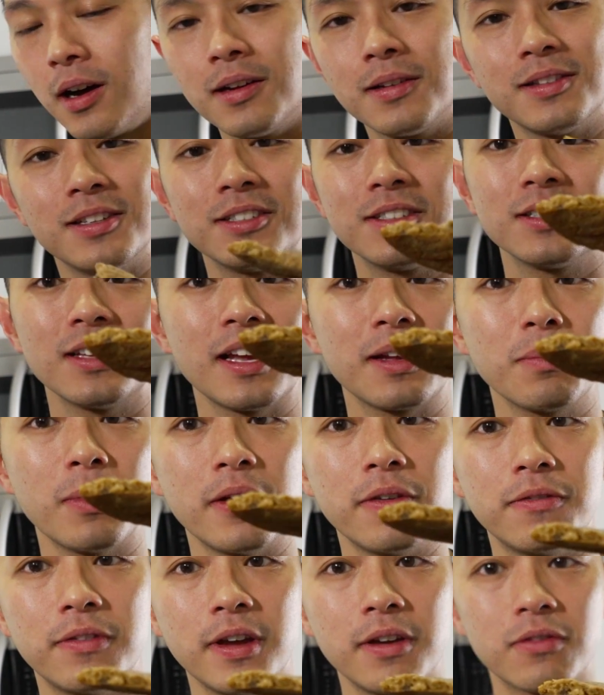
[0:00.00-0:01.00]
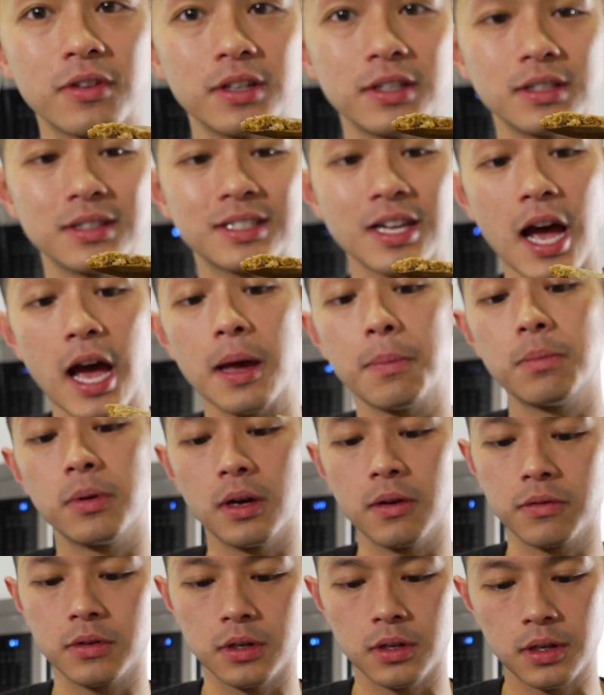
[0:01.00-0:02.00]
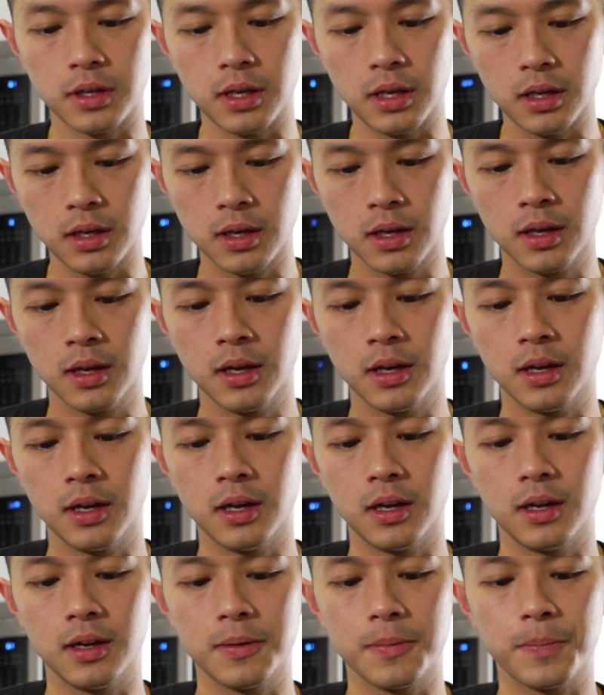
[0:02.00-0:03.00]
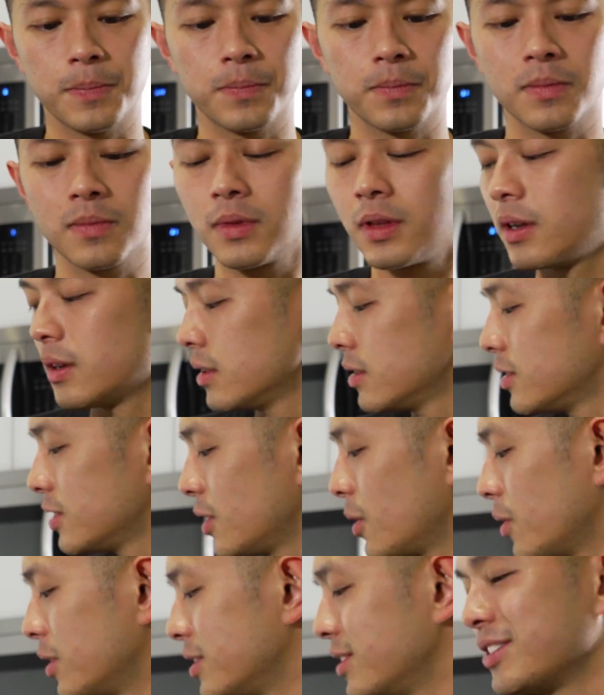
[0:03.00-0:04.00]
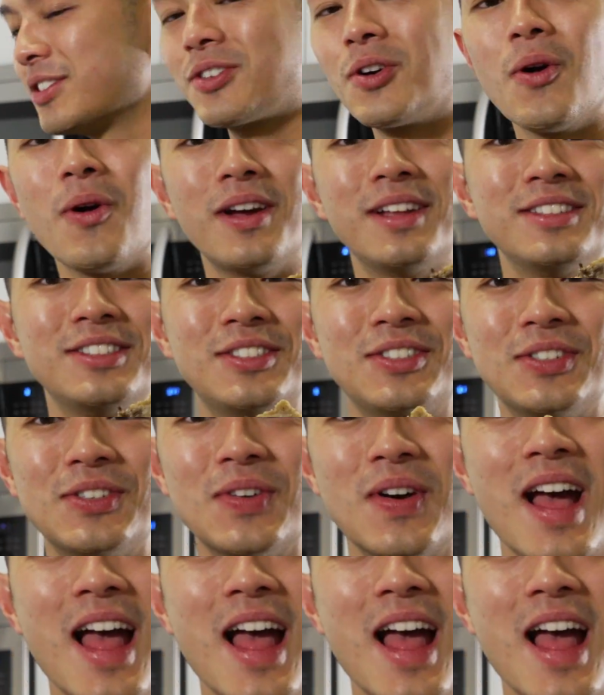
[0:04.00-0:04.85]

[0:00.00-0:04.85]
This is like my favorite type of cookie. So we're just going to.